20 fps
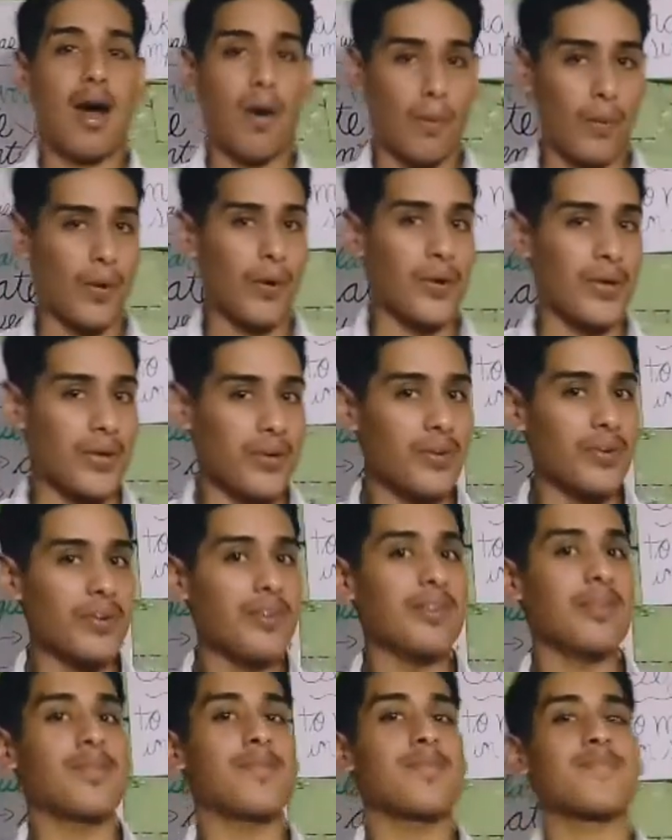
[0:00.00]
how are
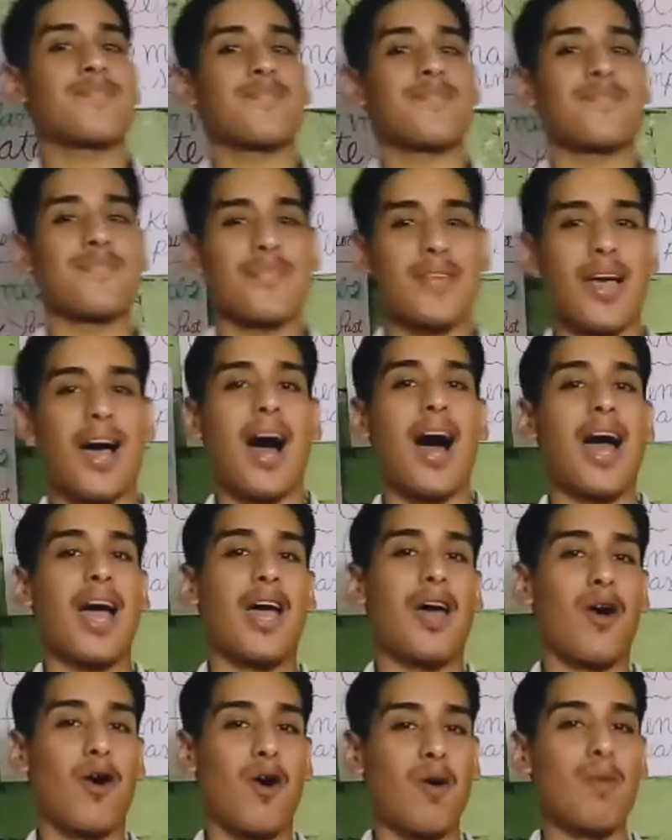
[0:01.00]
you? I
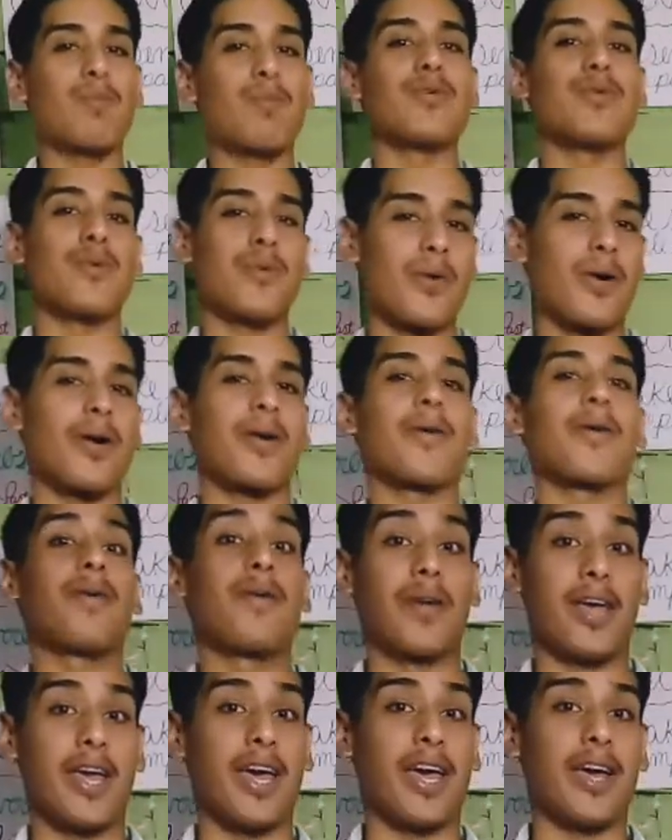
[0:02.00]
hope you are
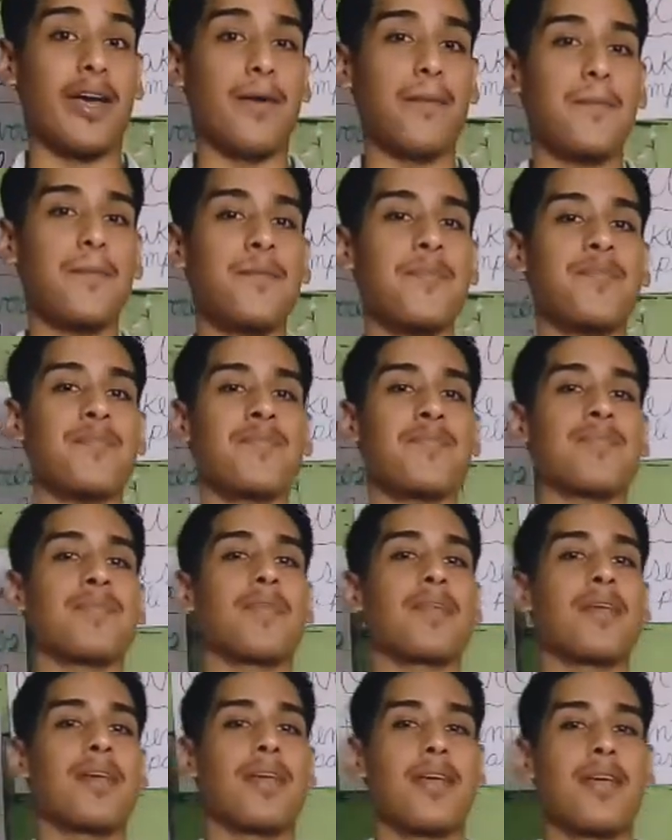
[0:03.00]
okay.
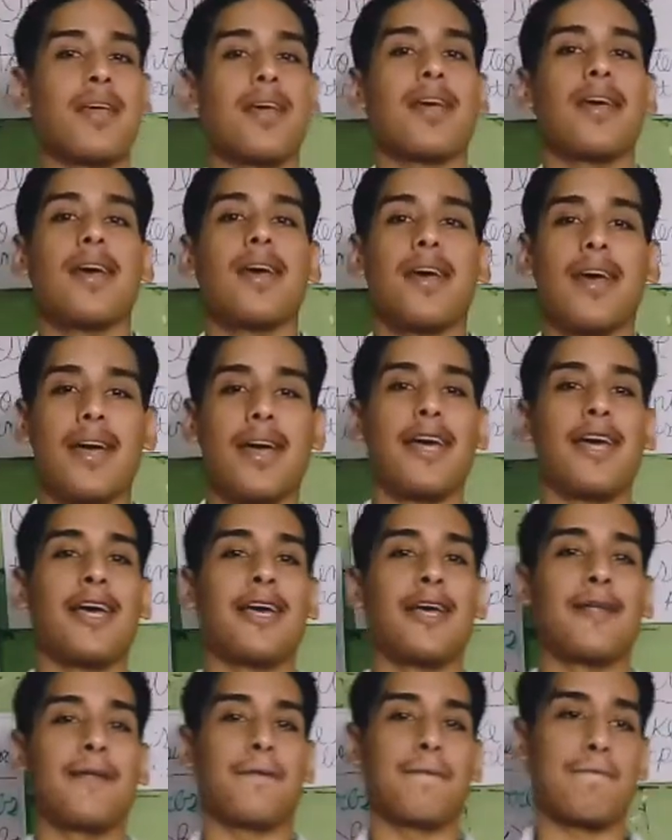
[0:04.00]

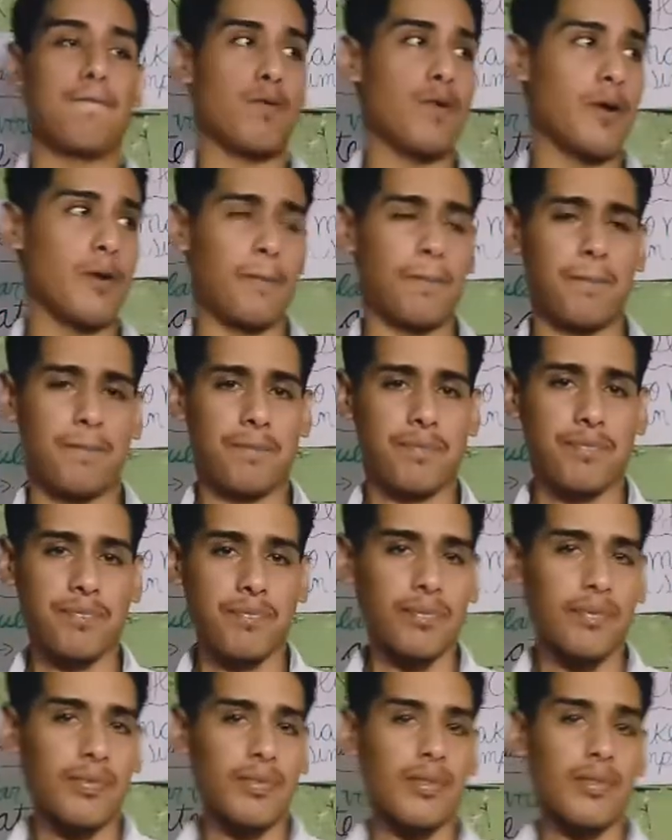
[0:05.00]
And
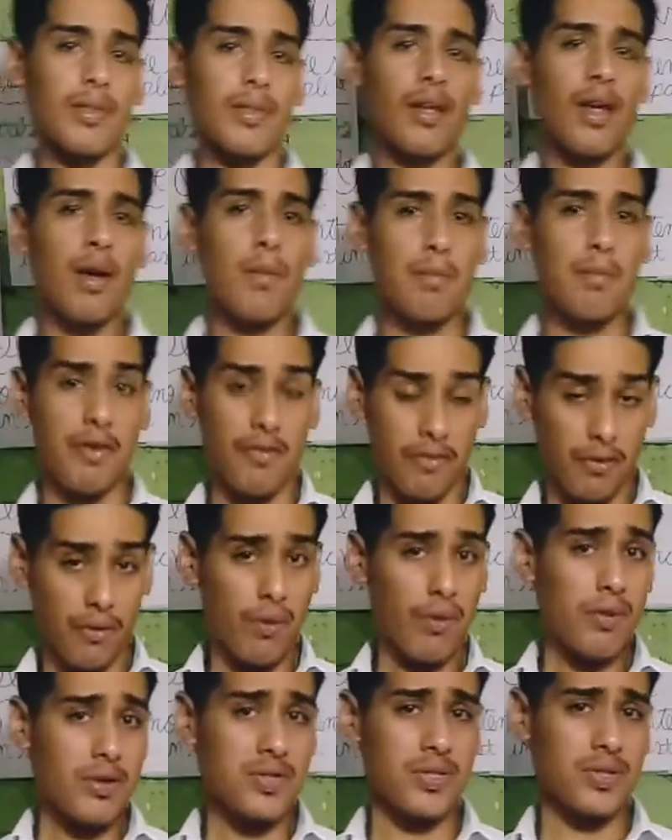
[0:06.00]

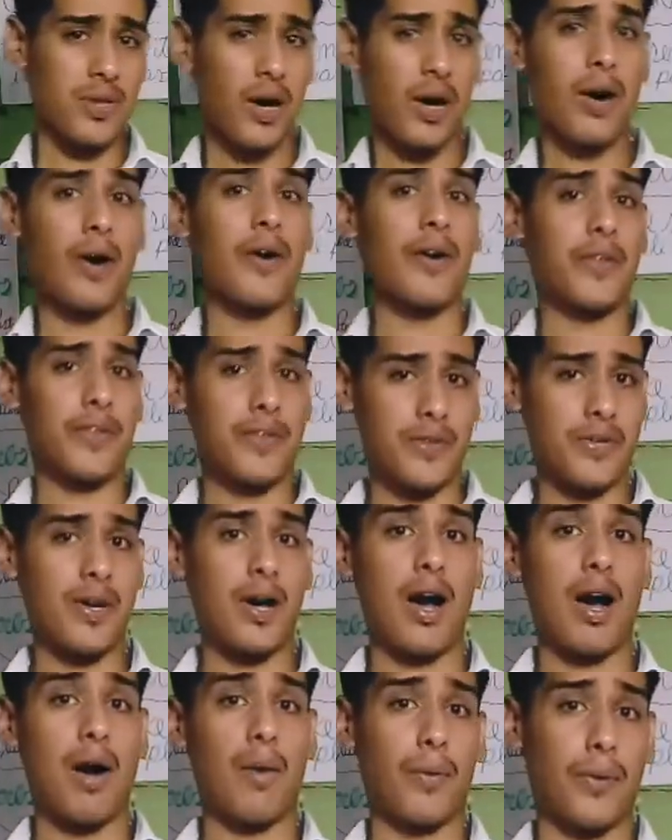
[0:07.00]
before we start
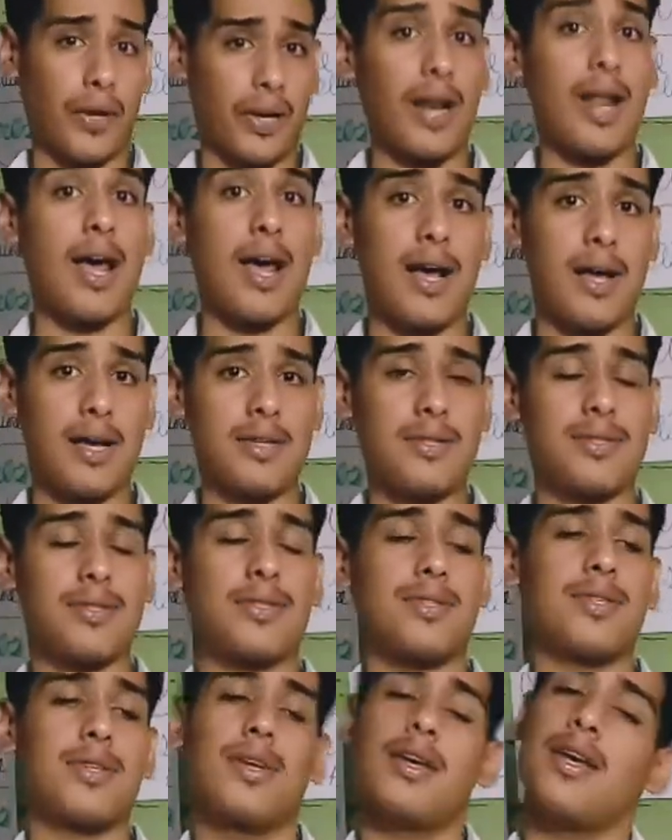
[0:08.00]
our class,